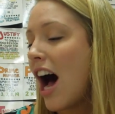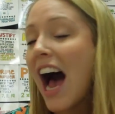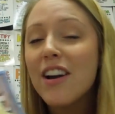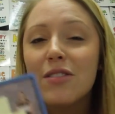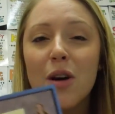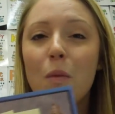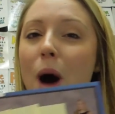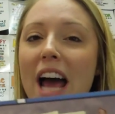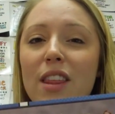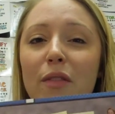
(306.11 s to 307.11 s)
I don't know
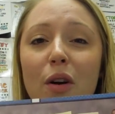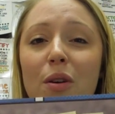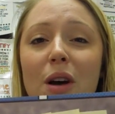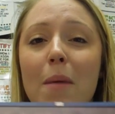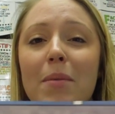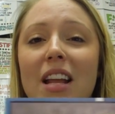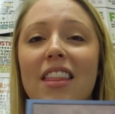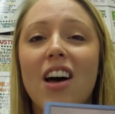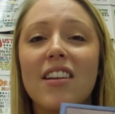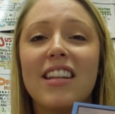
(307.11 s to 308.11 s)
why the photo company
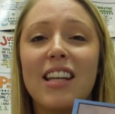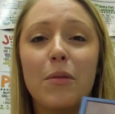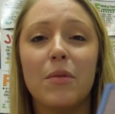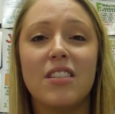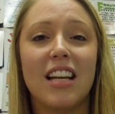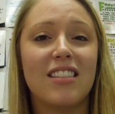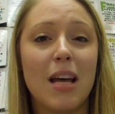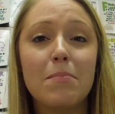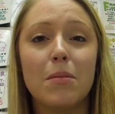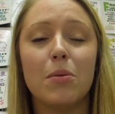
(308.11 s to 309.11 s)
thought that it was
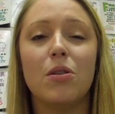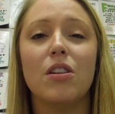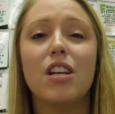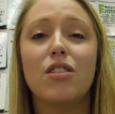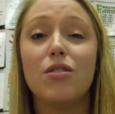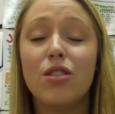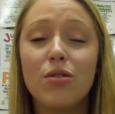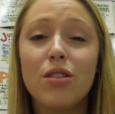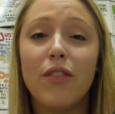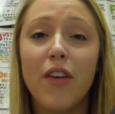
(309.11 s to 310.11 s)
acceptable to
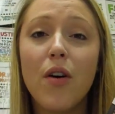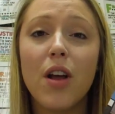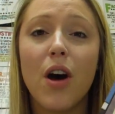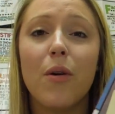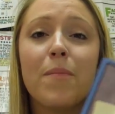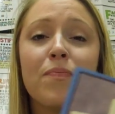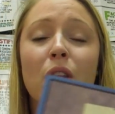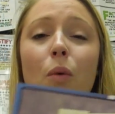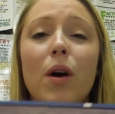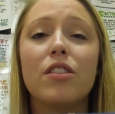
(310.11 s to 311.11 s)
choose a photo
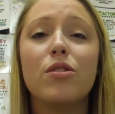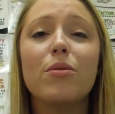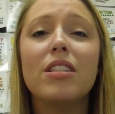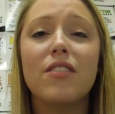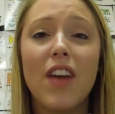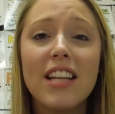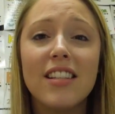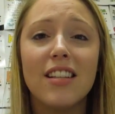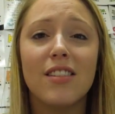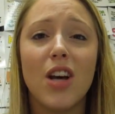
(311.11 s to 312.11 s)
where students'
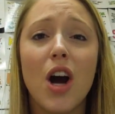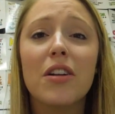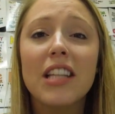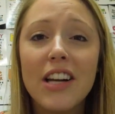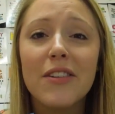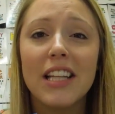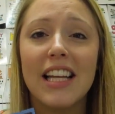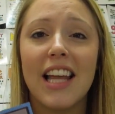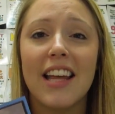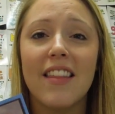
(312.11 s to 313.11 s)
faces are
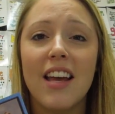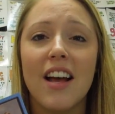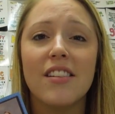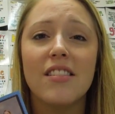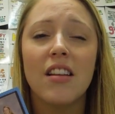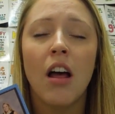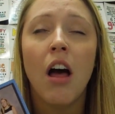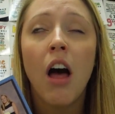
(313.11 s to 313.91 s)
literally like this.